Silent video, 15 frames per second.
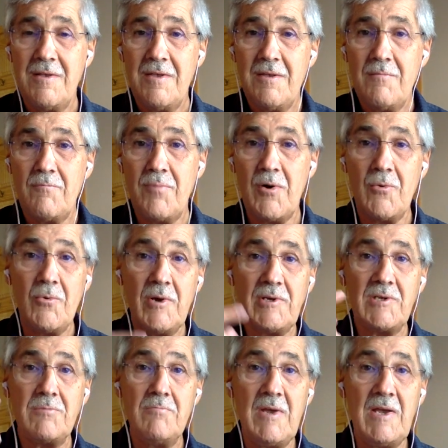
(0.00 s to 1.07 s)
but which
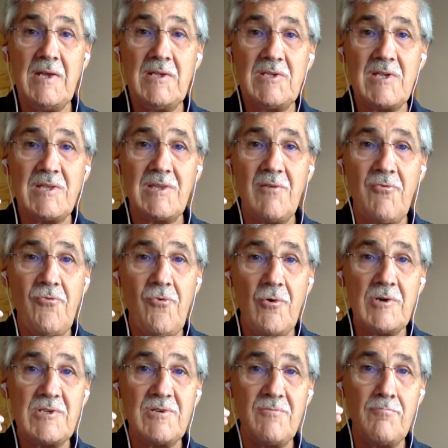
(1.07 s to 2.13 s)
means that the force
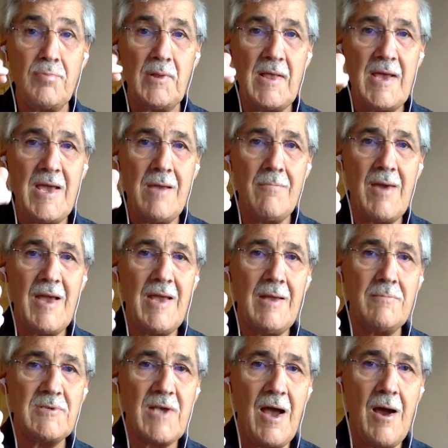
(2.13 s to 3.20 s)
of blame aims
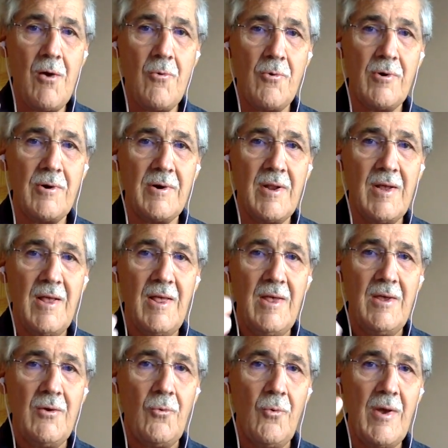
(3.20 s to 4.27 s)
outward
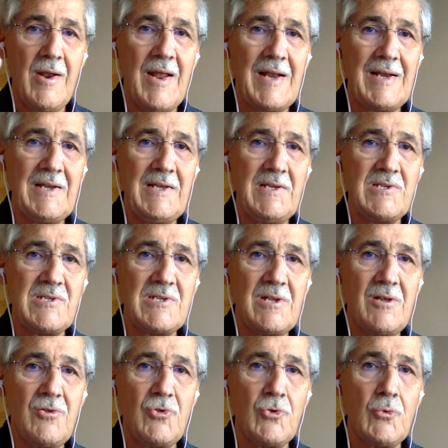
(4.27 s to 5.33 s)
when at least
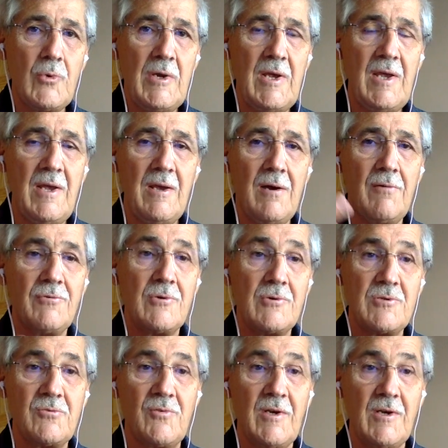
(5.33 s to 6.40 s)
3 of those
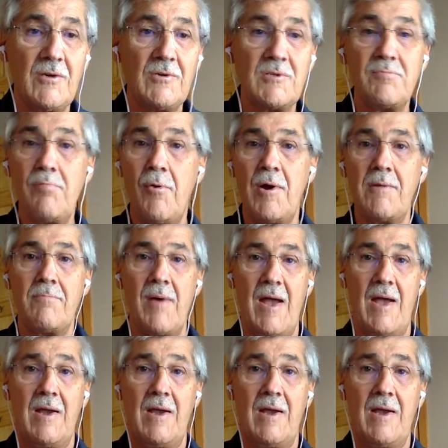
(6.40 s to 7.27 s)
fingers point back.